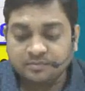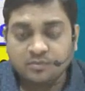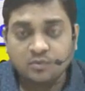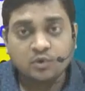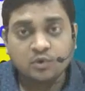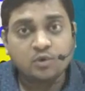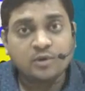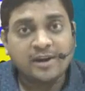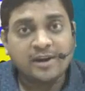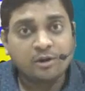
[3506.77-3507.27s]

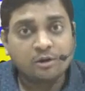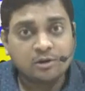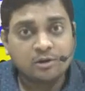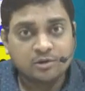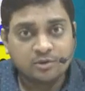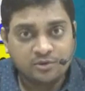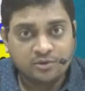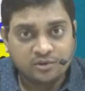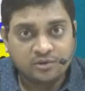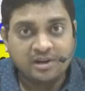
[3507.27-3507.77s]
you can
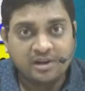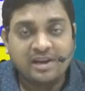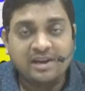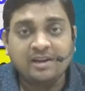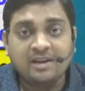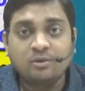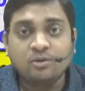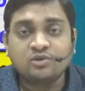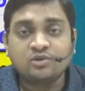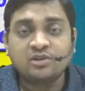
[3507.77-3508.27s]
also
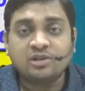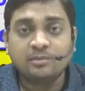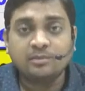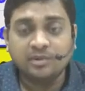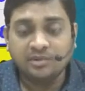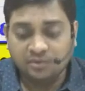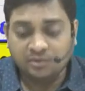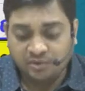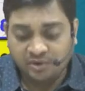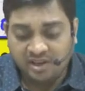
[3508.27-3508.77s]
try question
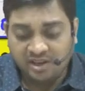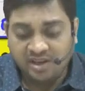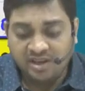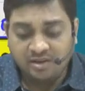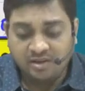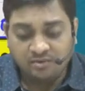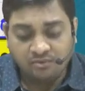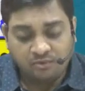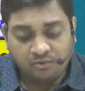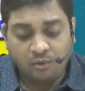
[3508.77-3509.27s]
number
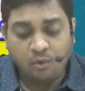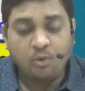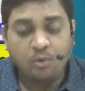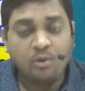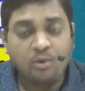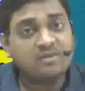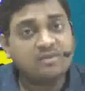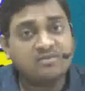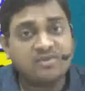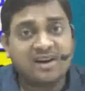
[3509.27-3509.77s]
3, 4
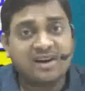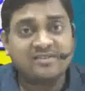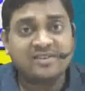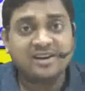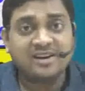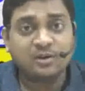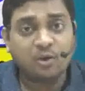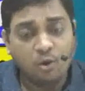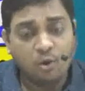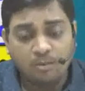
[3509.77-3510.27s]
and 5
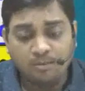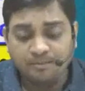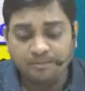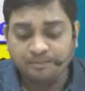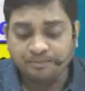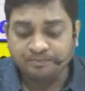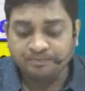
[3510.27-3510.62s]
at home,